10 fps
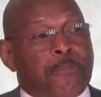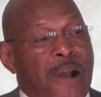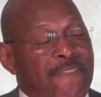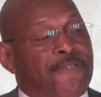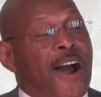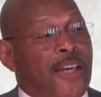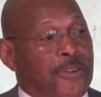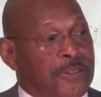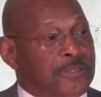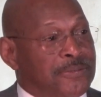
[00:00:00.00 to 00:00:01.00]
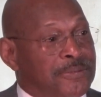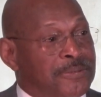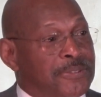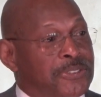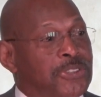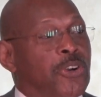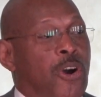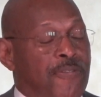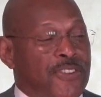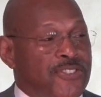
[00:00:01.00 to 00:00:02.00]
My father took
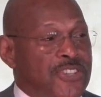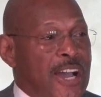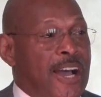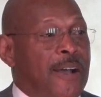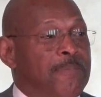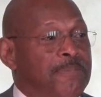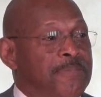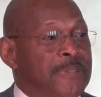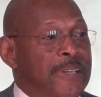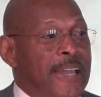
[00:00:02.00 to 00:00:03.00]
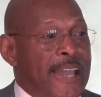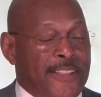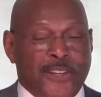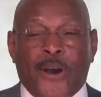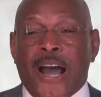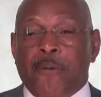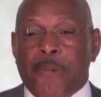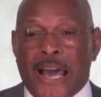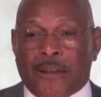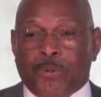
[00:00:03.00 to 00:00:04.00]
off his job at the Ohio
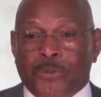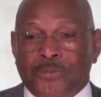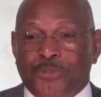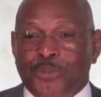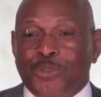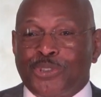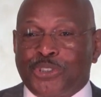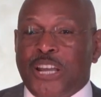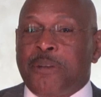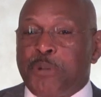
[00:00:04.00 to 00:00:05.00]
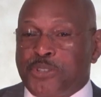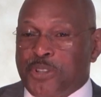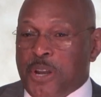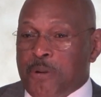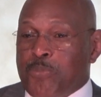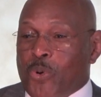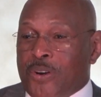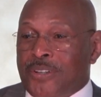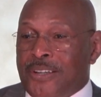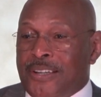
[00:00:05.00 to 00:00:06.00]
Malibu to take me to the airport.
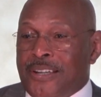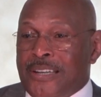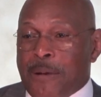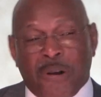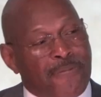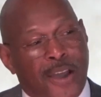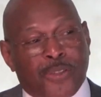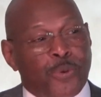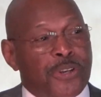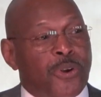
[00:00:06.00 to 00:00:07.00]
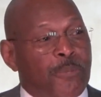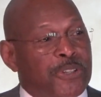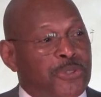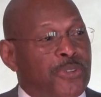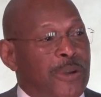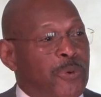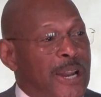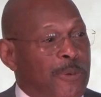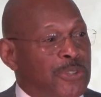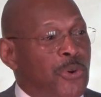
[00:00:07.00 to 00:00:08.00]
Now, my father wouldn't normally do that when
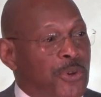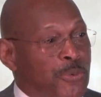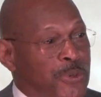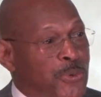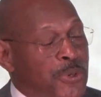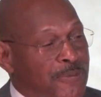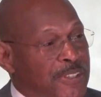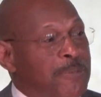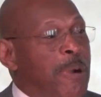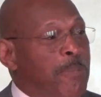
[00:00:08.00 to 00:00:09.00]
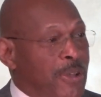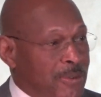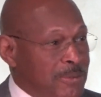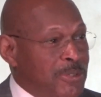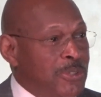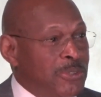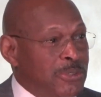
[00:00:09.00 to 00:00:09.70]
I was going on recruiting visit. My mother,